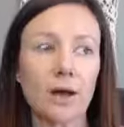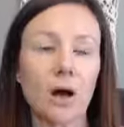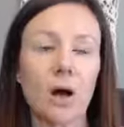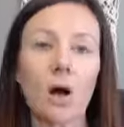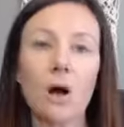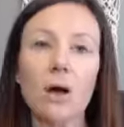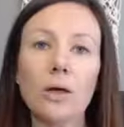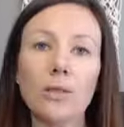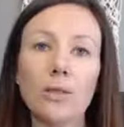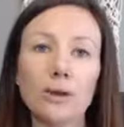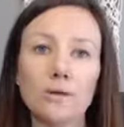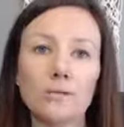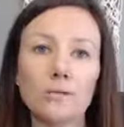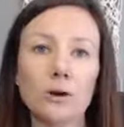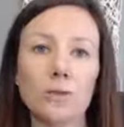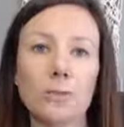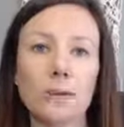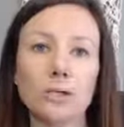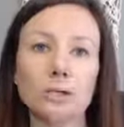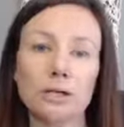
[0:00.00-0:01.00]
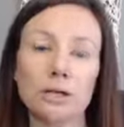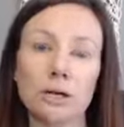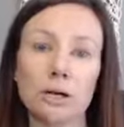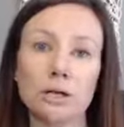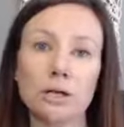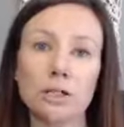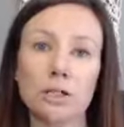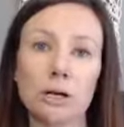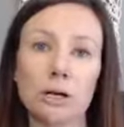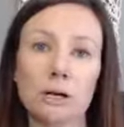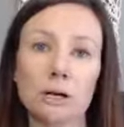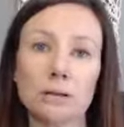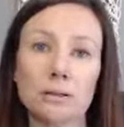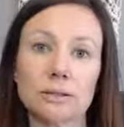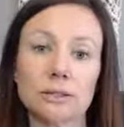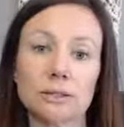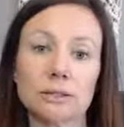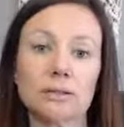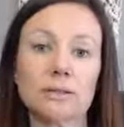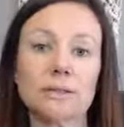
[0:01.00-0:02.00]
all the information I shared on
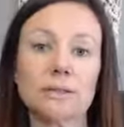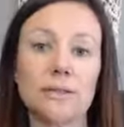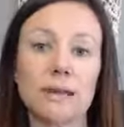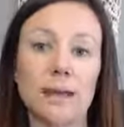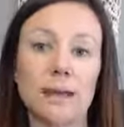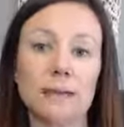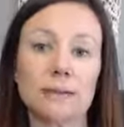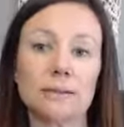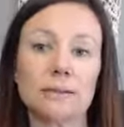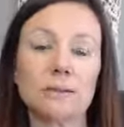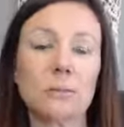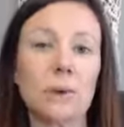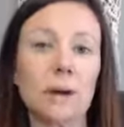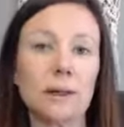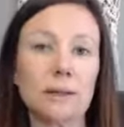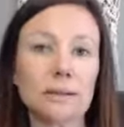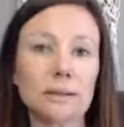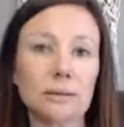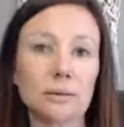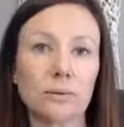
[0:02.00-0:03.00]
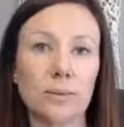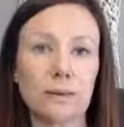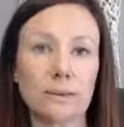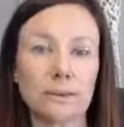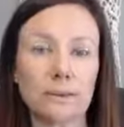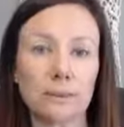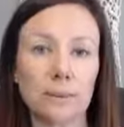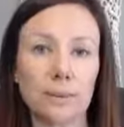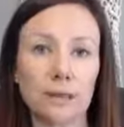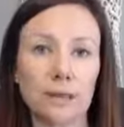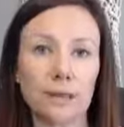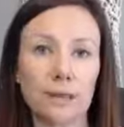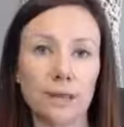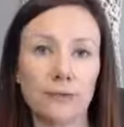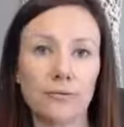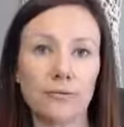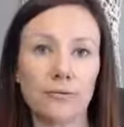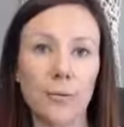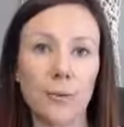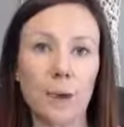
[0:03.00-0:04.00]
Tuesday, as well as the
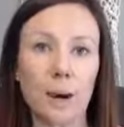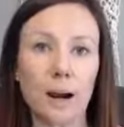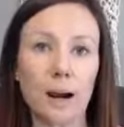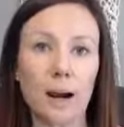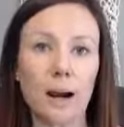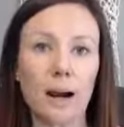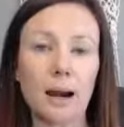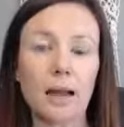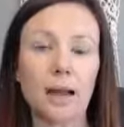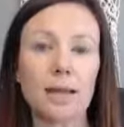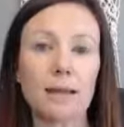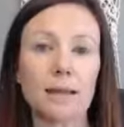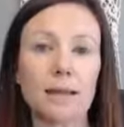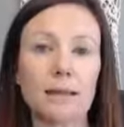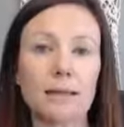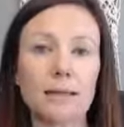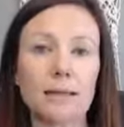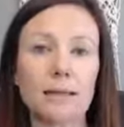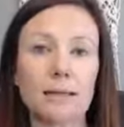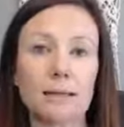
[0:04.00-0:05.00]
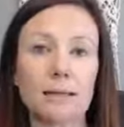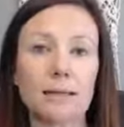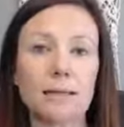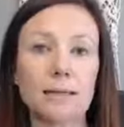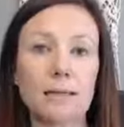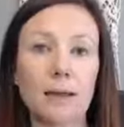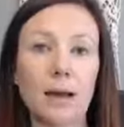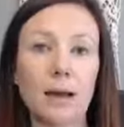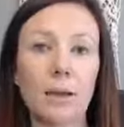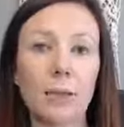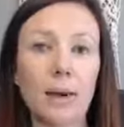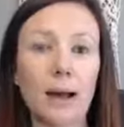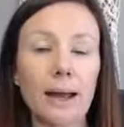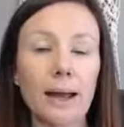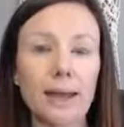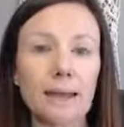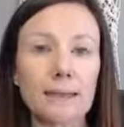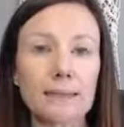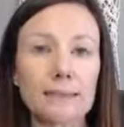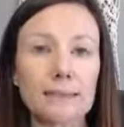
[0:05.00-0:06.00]
recipe for the
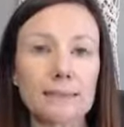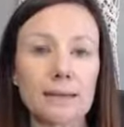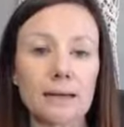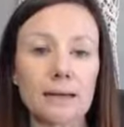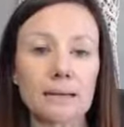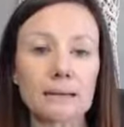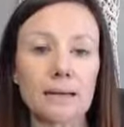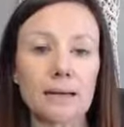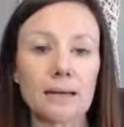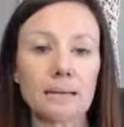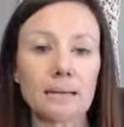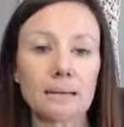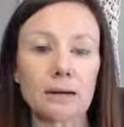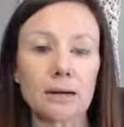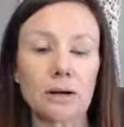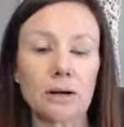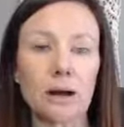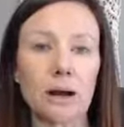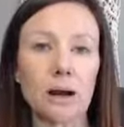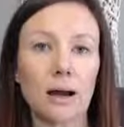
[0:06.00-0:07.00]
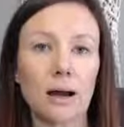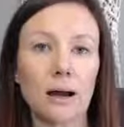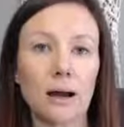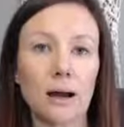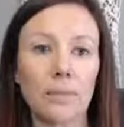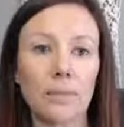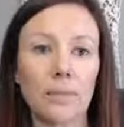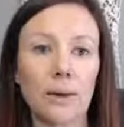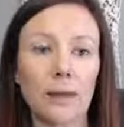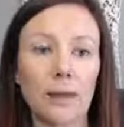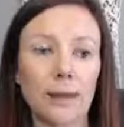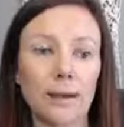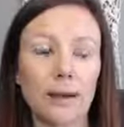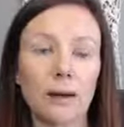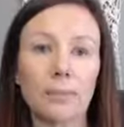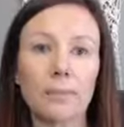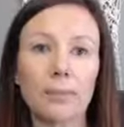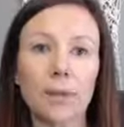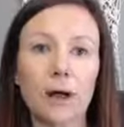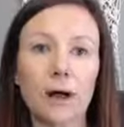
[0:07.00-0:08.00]
DIY hand sanitizer in
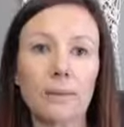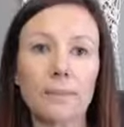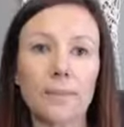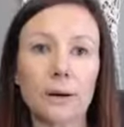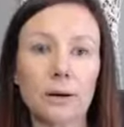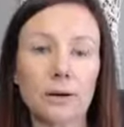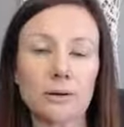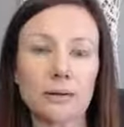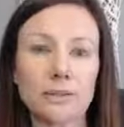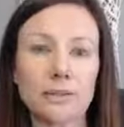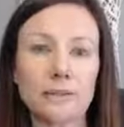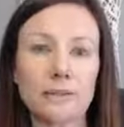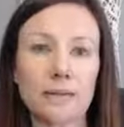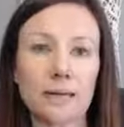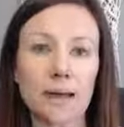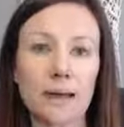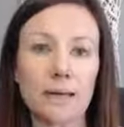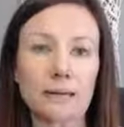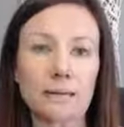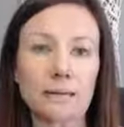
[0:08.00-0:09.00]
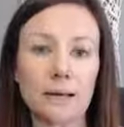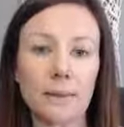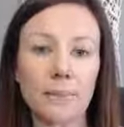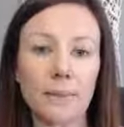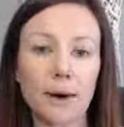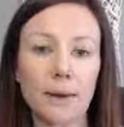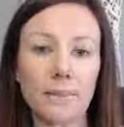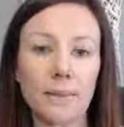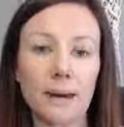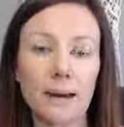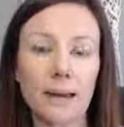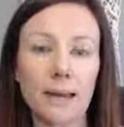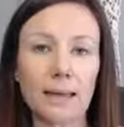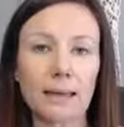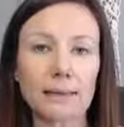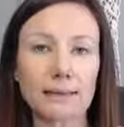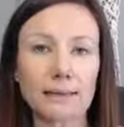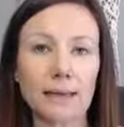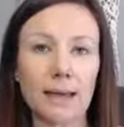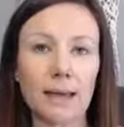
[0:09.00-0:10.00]
a blog post that is up on my
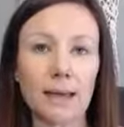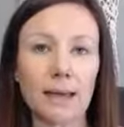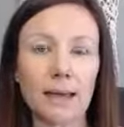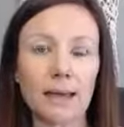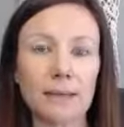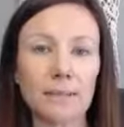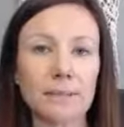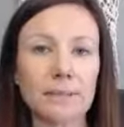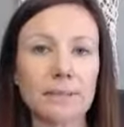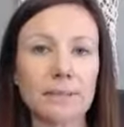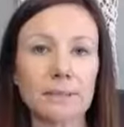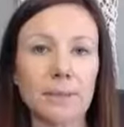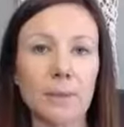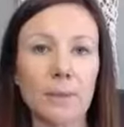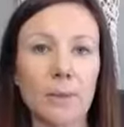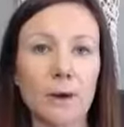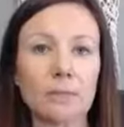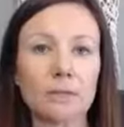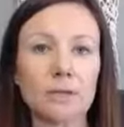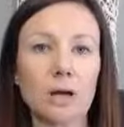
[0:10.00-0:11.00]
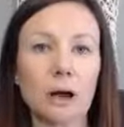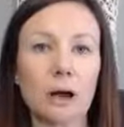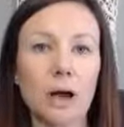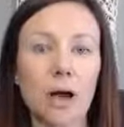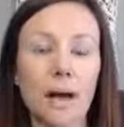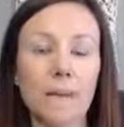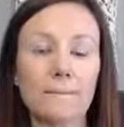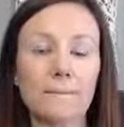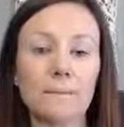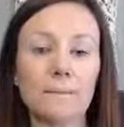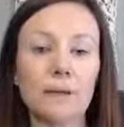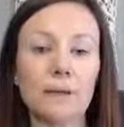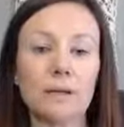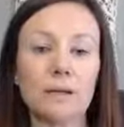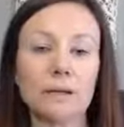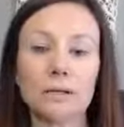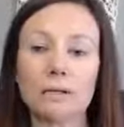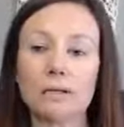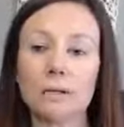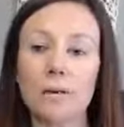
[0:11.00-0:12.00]
site, hippydippymom.com.
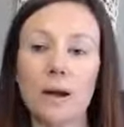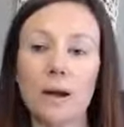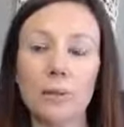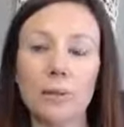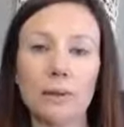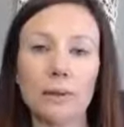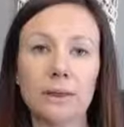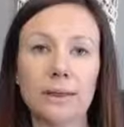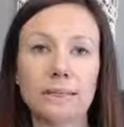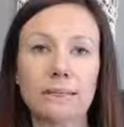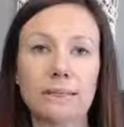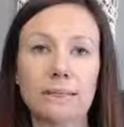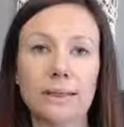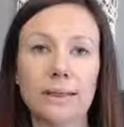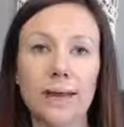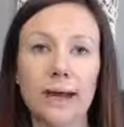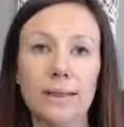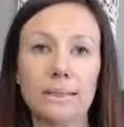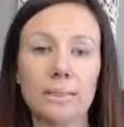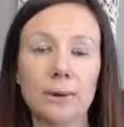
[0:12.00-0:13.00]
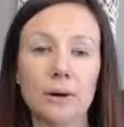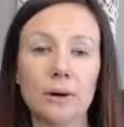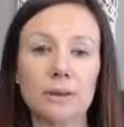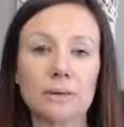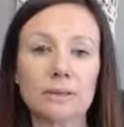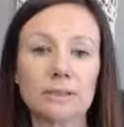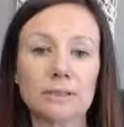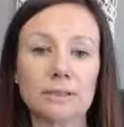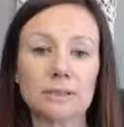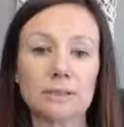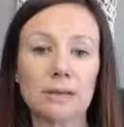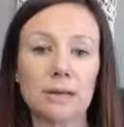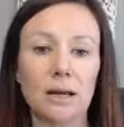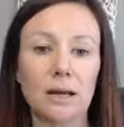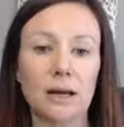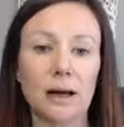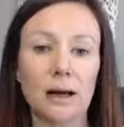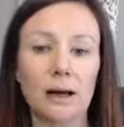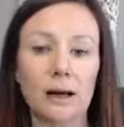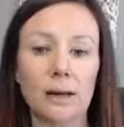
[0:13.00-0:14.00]
So I will link to that post
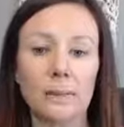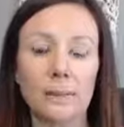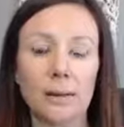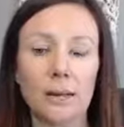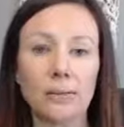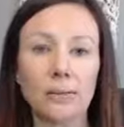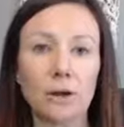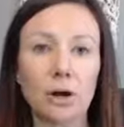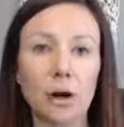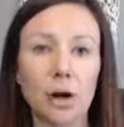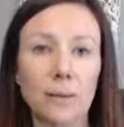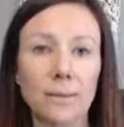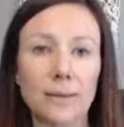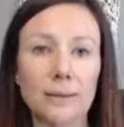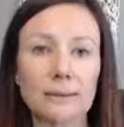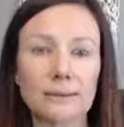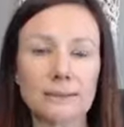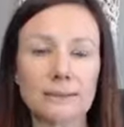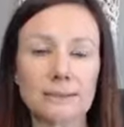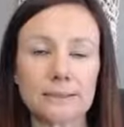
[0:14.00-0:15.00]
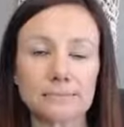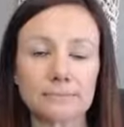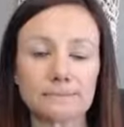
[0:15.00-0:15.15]
in the comments,